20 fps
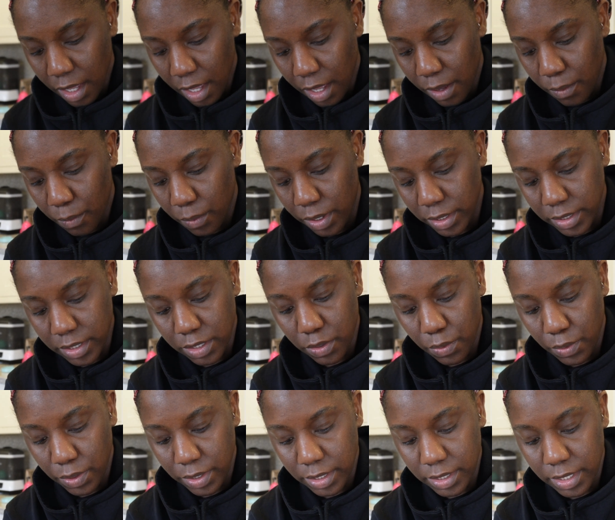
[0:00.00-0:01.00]
And what's
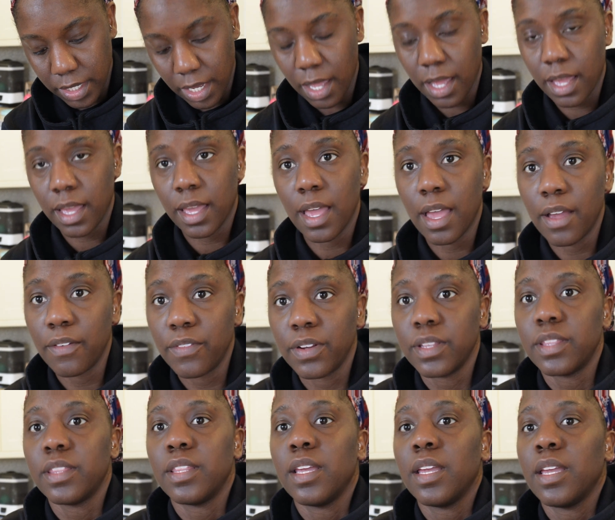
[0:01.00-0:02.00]
going to tie
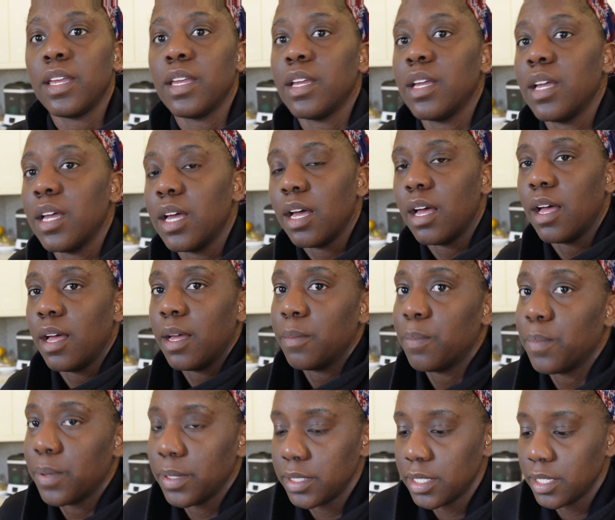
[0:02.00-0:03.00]
everything up
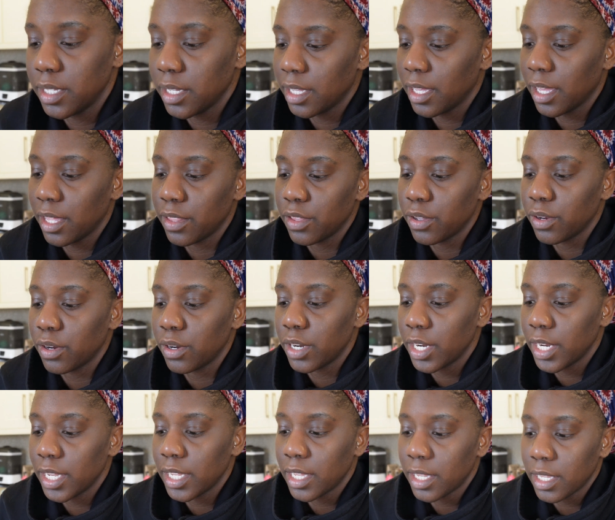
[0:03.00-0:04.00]
together
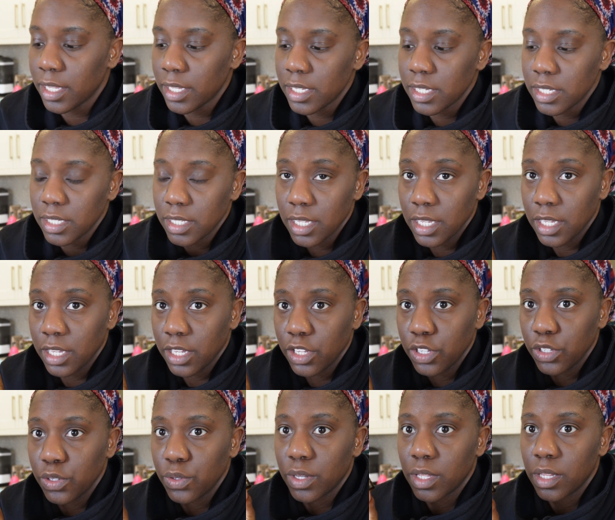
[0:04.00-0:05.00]
is the
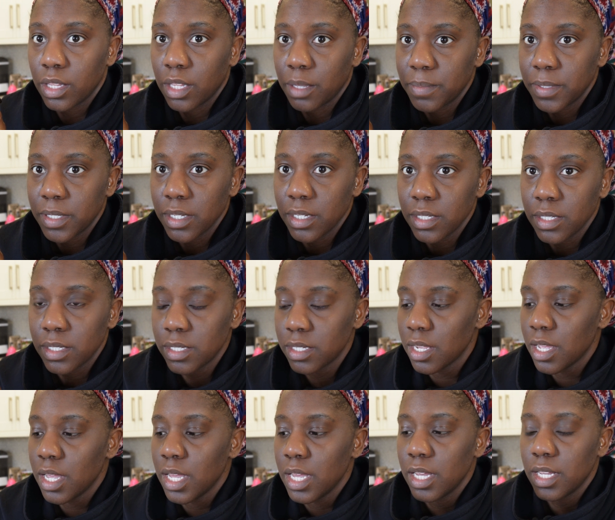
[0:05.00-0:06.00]
eucalyptus
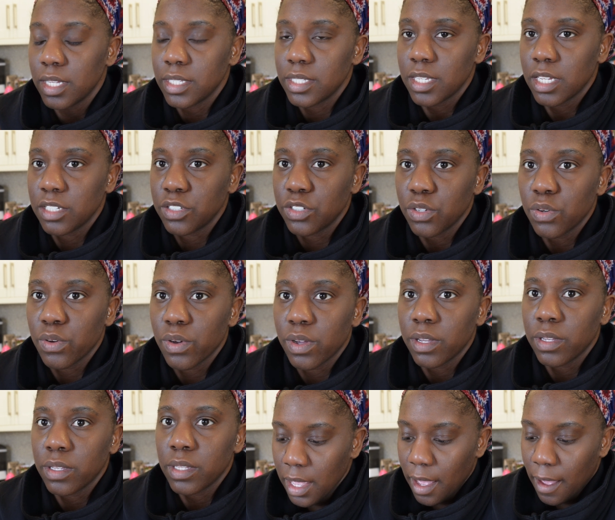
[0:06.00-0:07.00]
essential
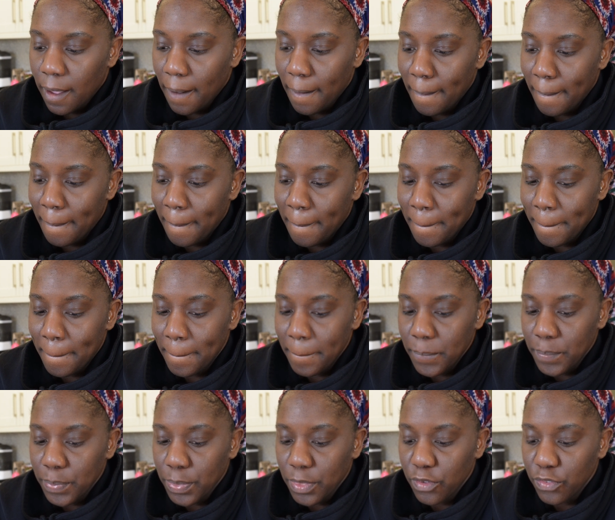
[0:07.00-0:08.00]
oil
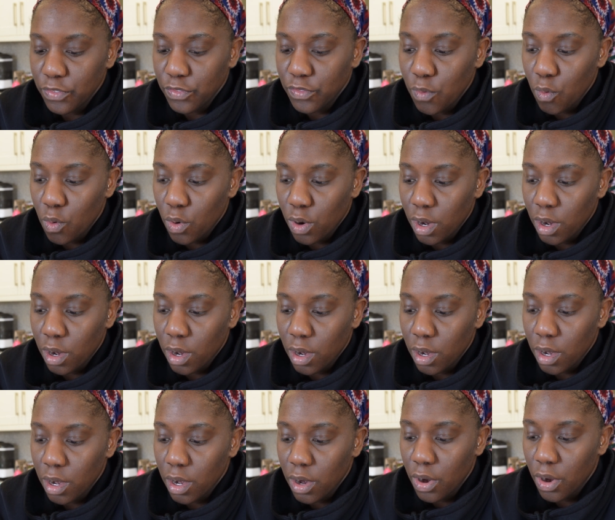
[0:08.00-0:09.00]

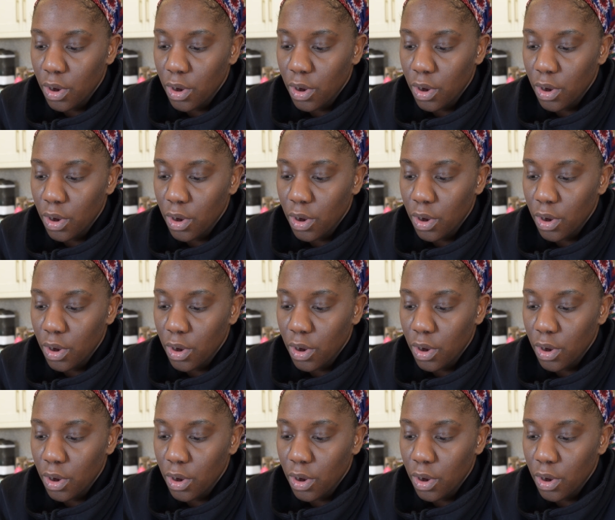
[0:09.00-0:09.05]
for